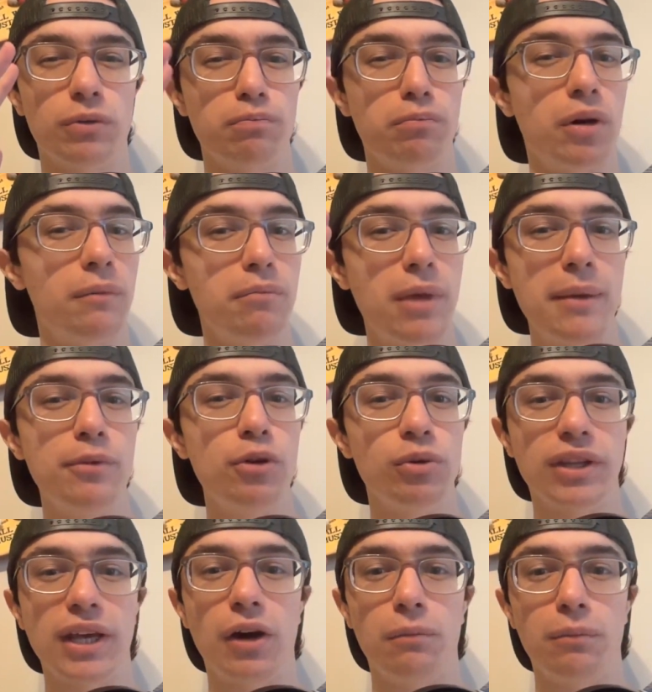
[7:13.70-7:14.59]
maybe
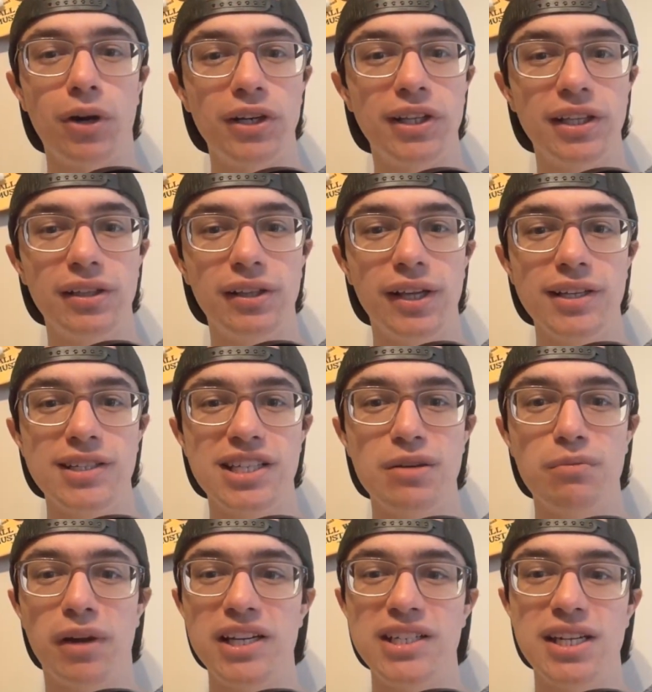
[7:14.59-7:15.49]
without Monkey Links,
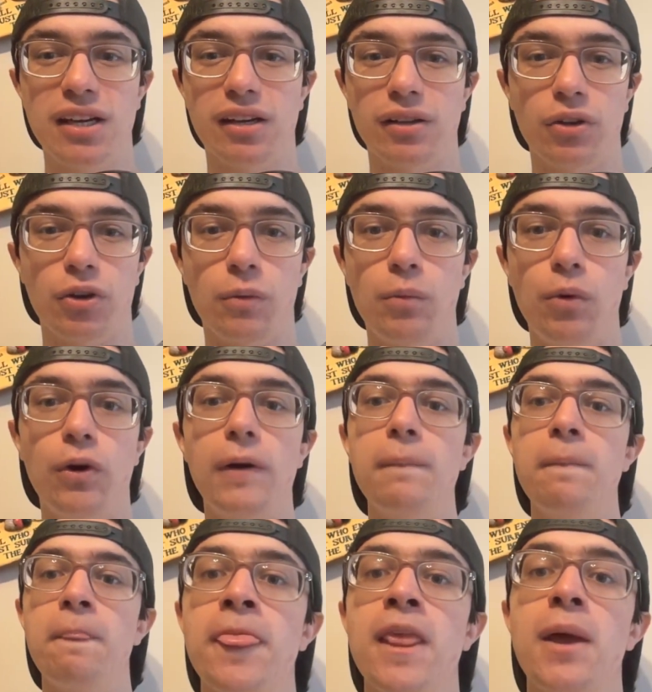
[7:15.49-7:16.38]
he might take a little
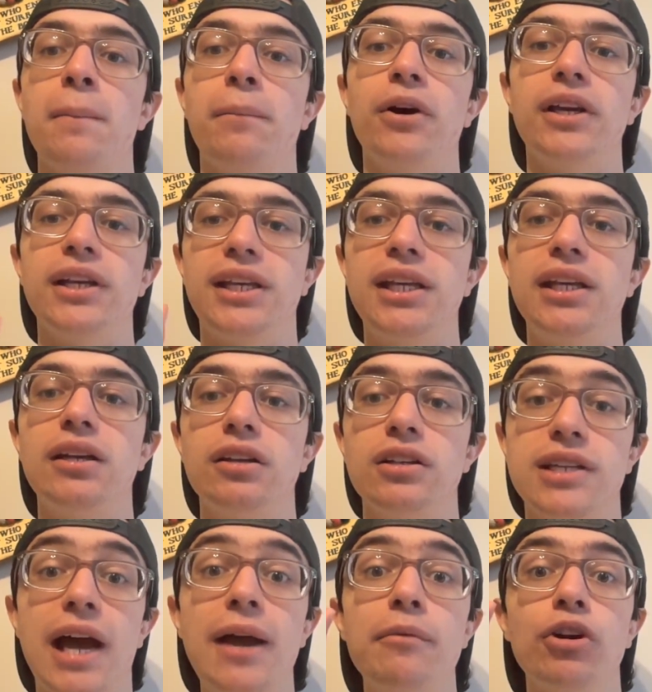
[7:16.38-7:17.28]
more. But
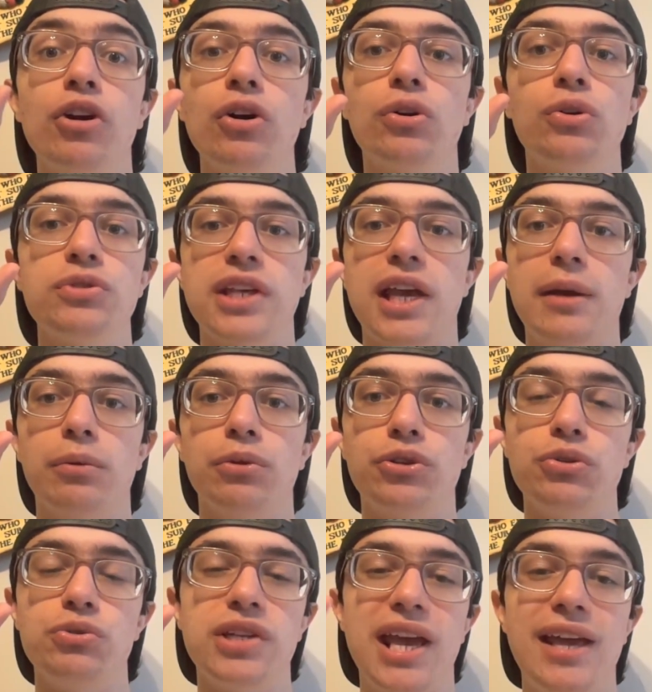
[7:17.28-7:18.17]
Daima Goku's able
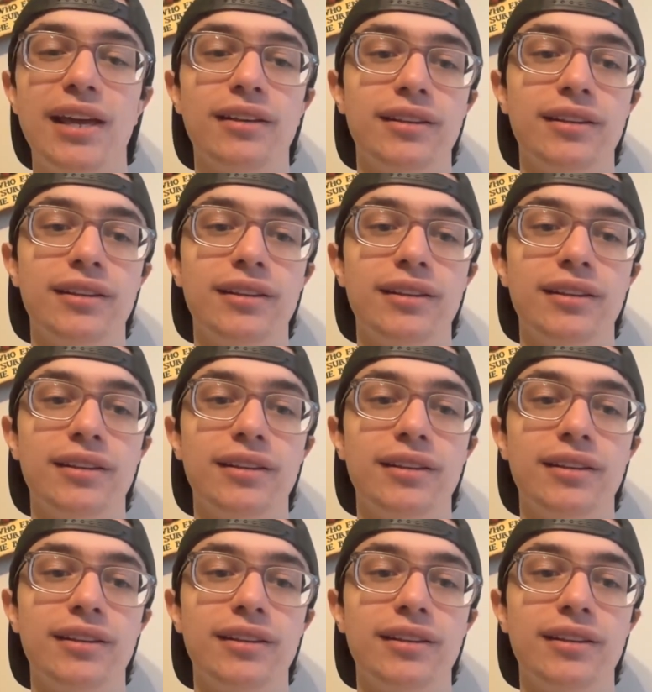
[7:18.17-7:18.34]
to tank